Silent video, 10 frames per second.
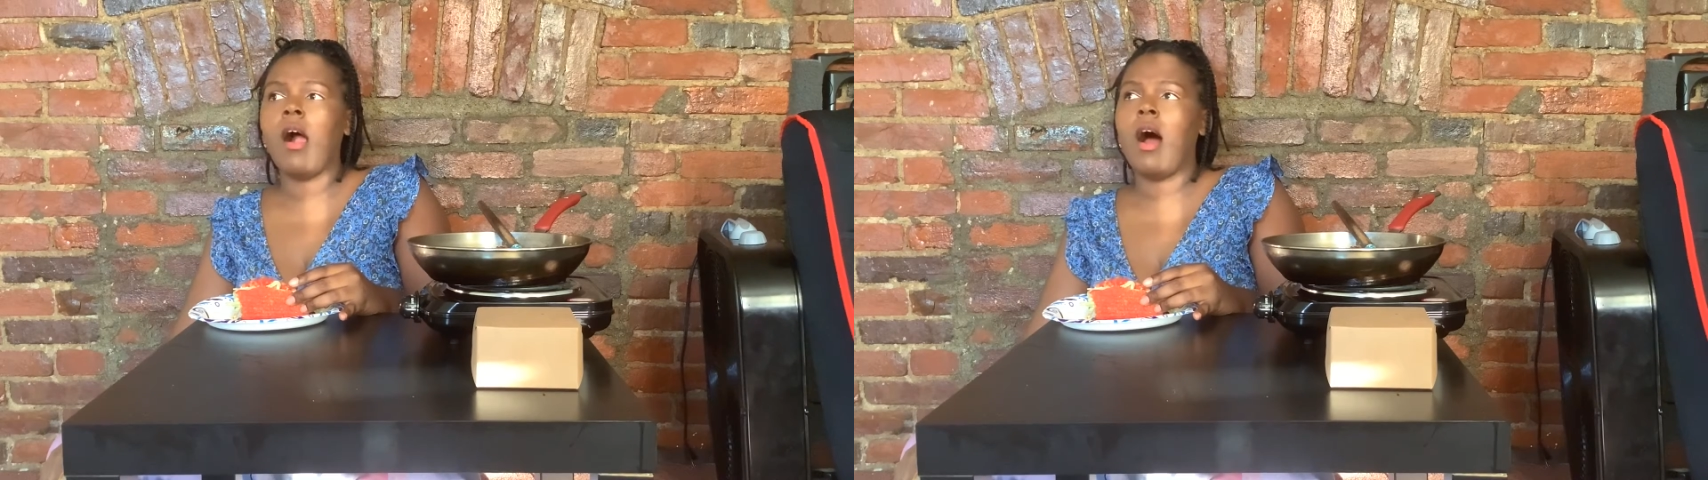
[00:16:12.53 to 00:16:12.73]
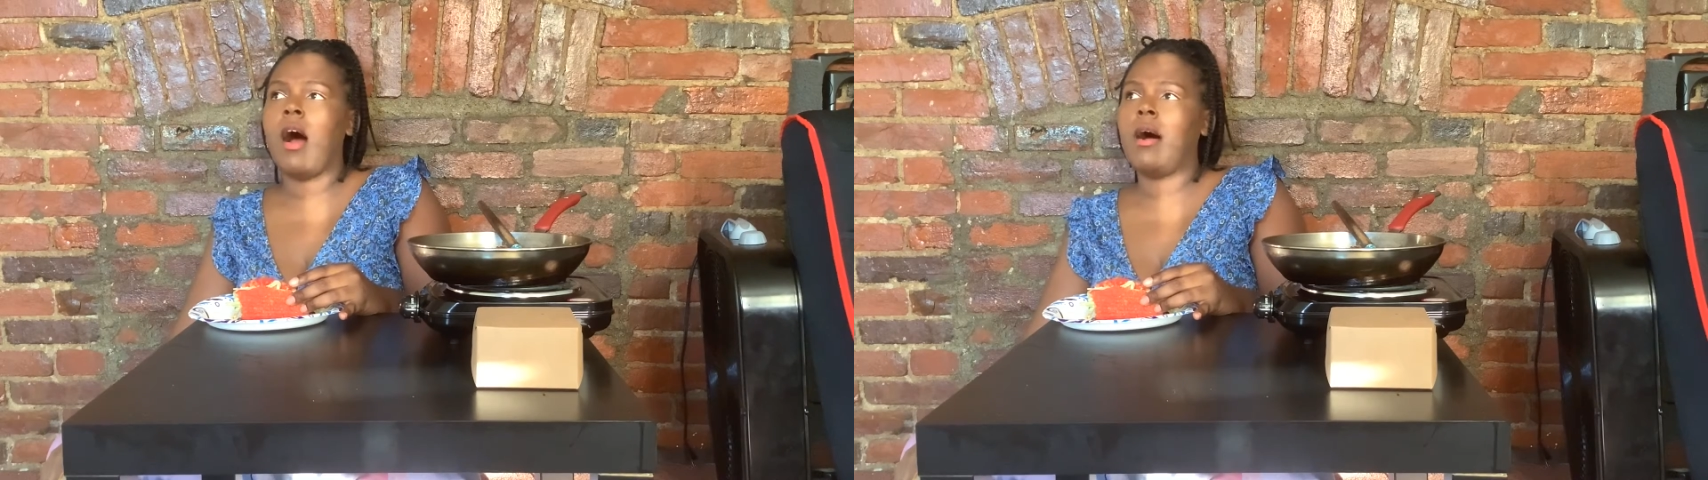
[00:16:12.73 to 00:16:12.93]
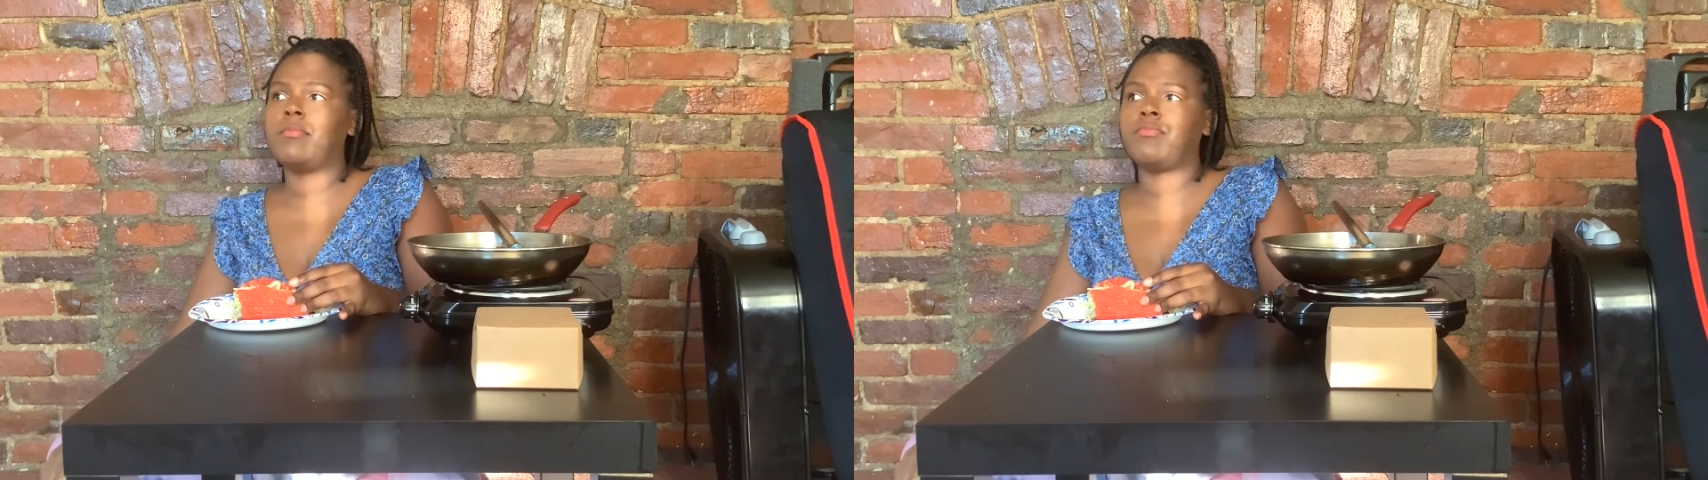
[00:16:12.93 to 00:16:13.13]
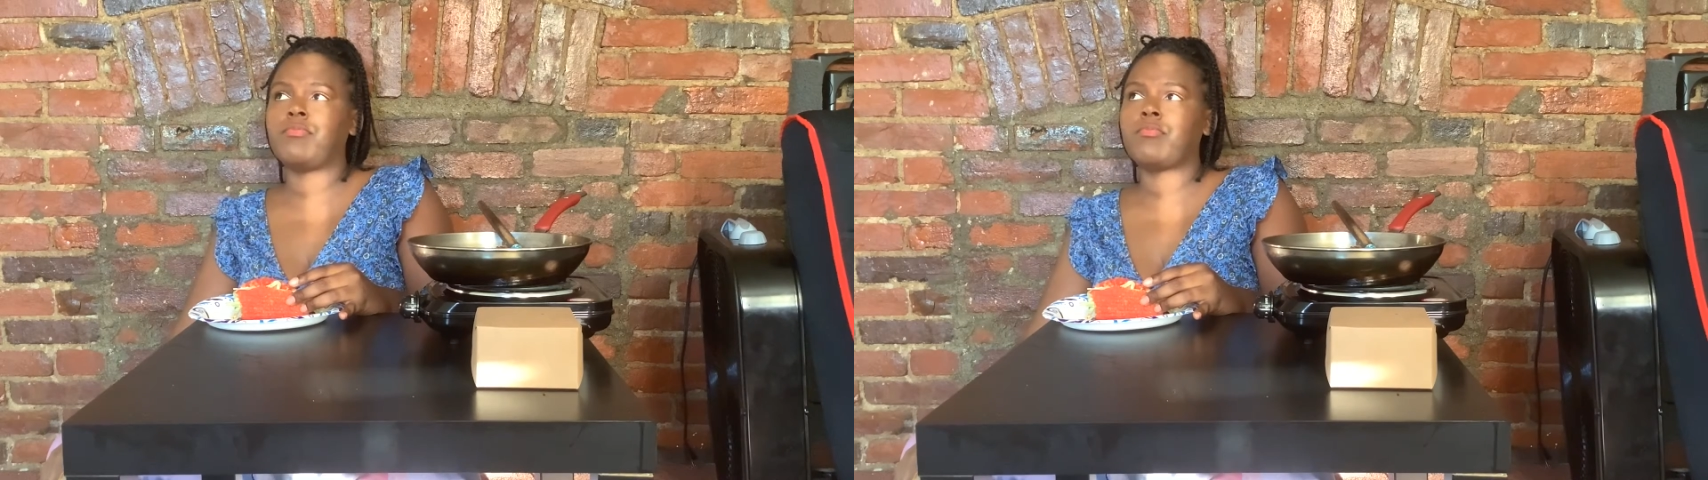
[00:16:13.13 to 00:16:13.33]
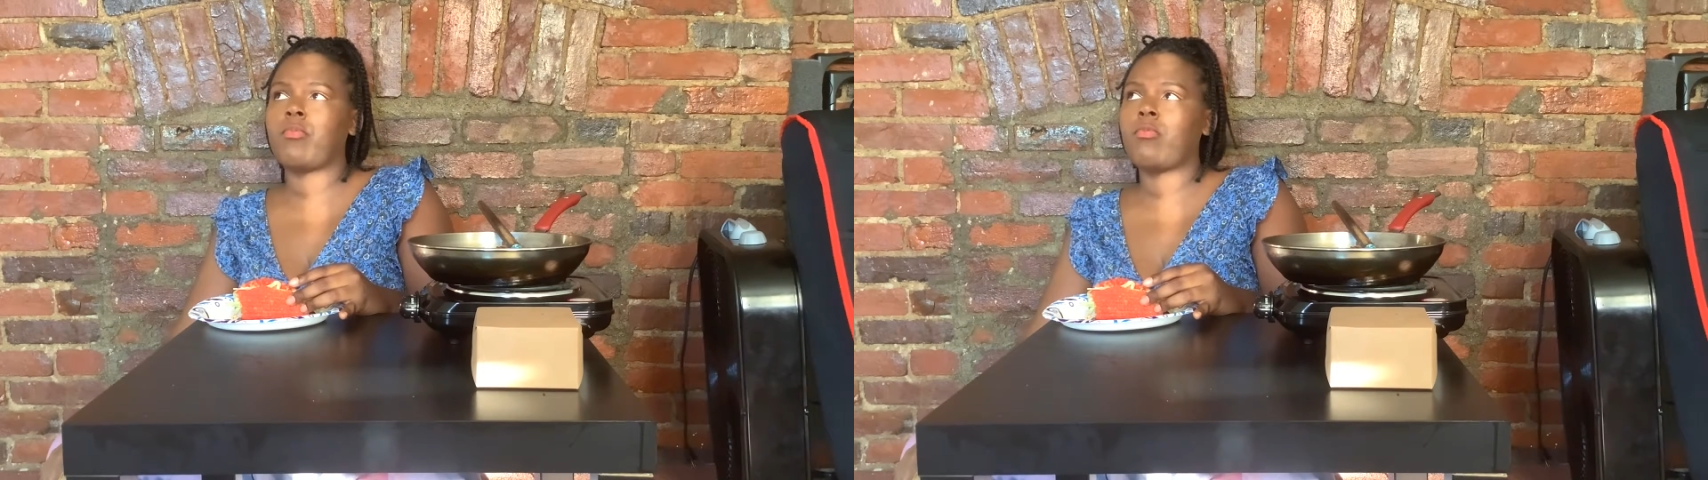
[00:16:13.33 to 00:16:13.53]

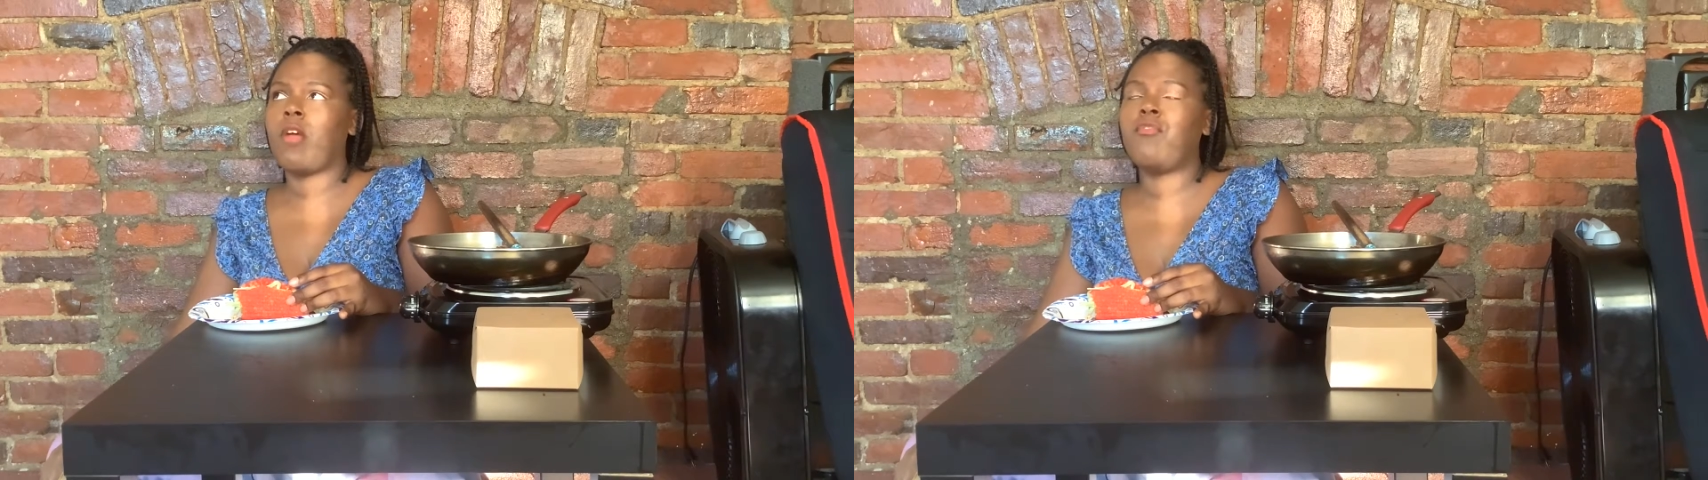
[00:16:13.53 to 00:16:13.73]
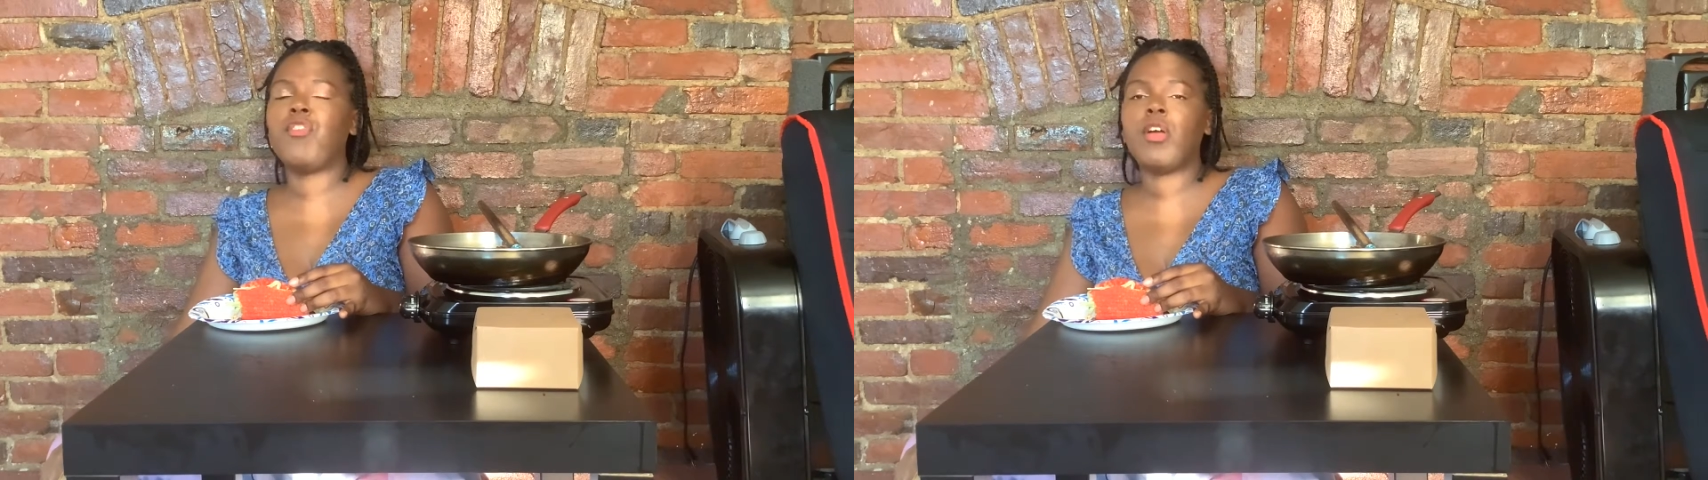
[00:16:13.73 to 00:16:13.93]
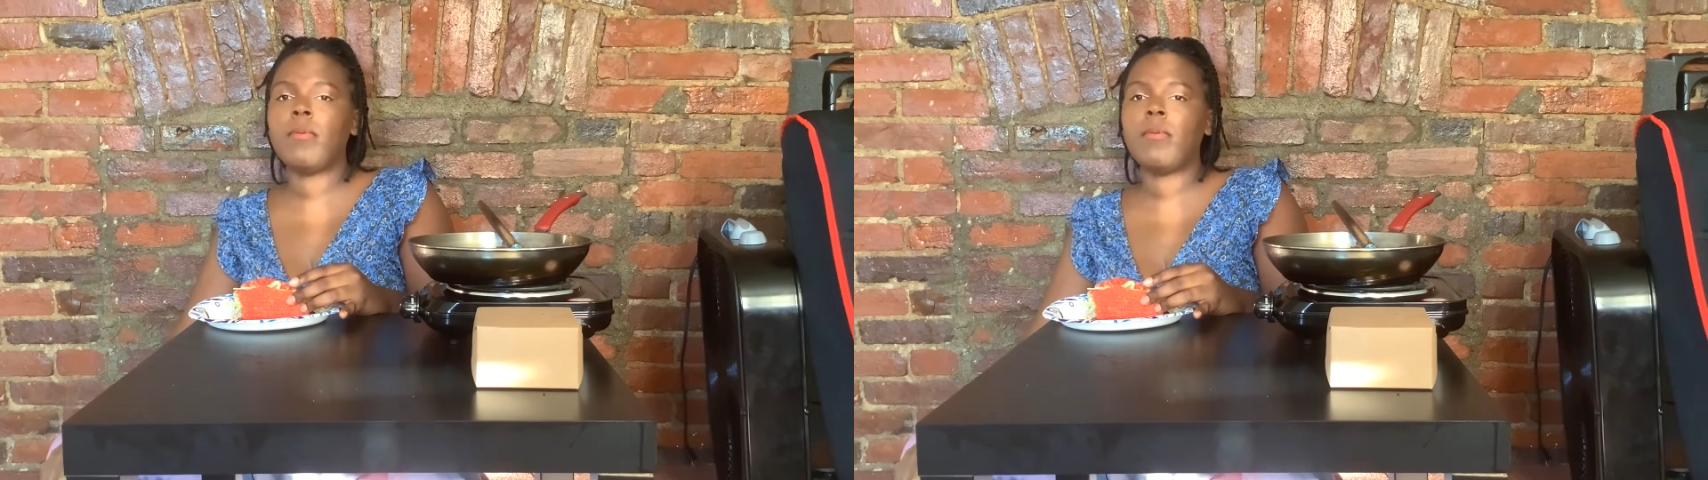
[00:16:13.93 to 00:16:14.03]
Very